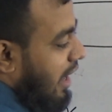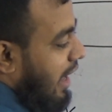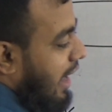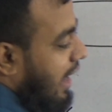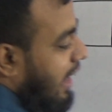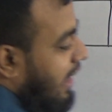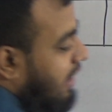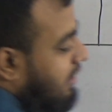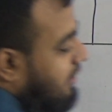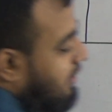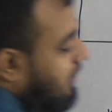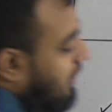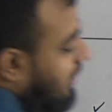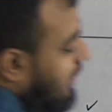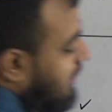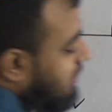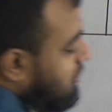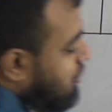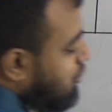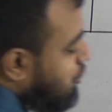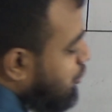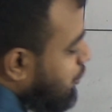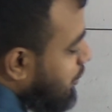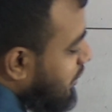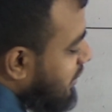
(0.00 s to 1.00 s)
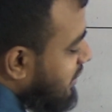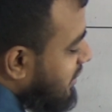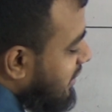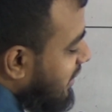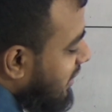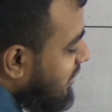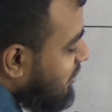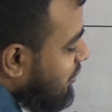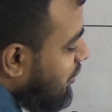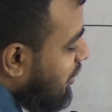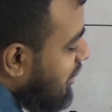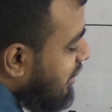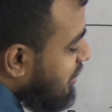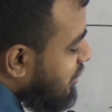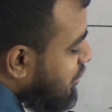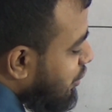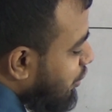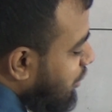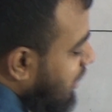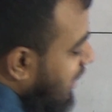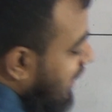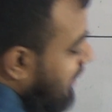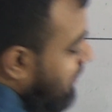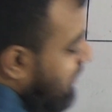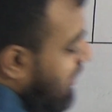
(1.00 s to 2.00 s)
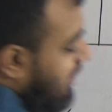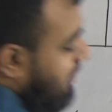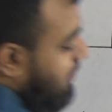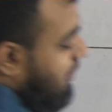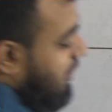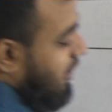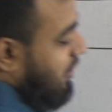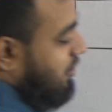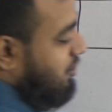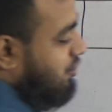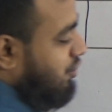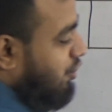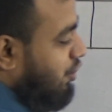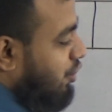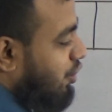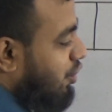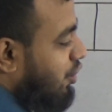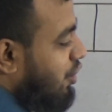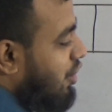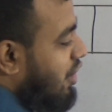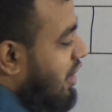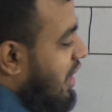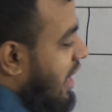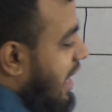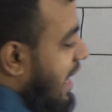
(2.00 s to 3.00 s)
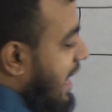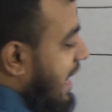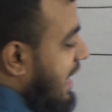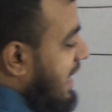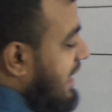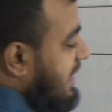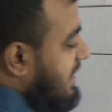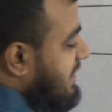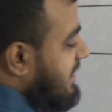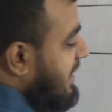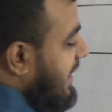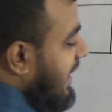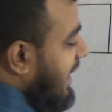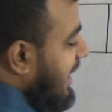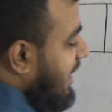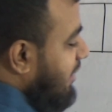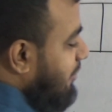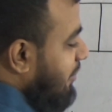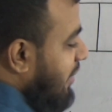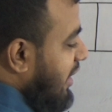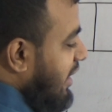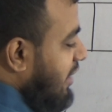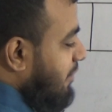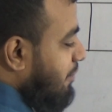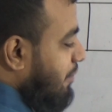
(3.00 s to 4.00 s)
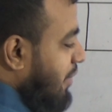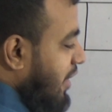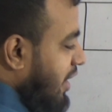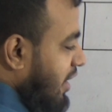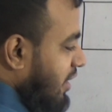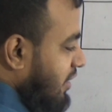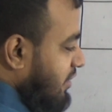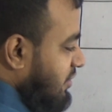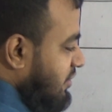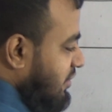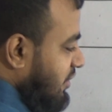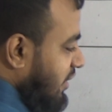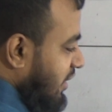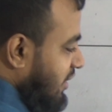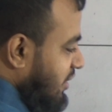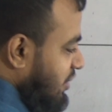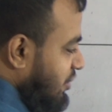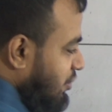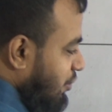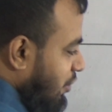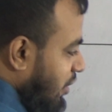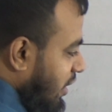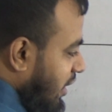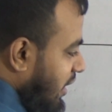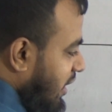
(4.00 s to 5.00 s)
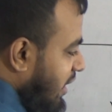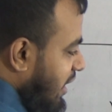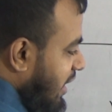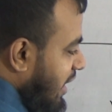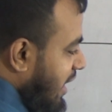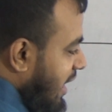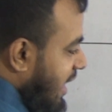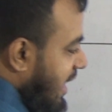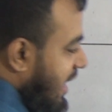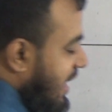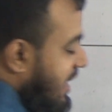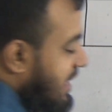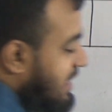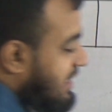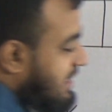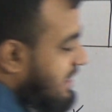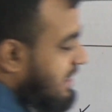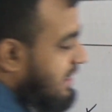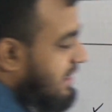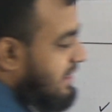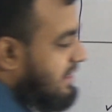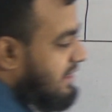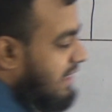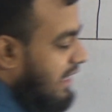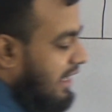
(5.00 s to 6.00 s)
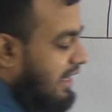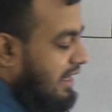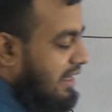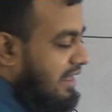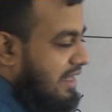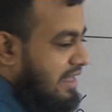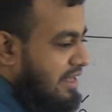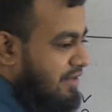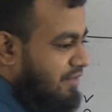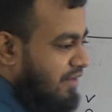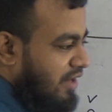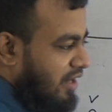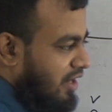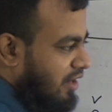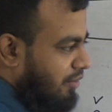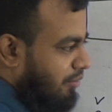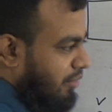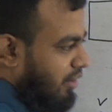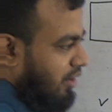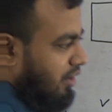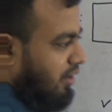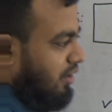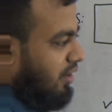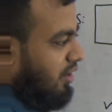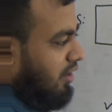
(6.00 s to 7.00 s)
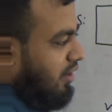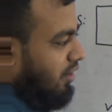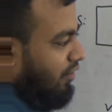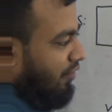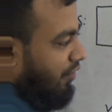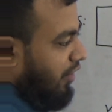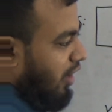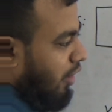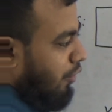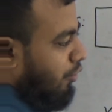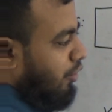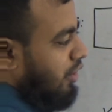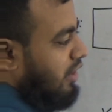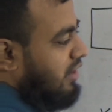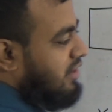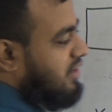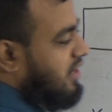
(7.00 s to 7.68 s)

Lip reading: and last 2 sticks also can make pair. So 8 can make pairs. That is why 8 is an even number. Now we will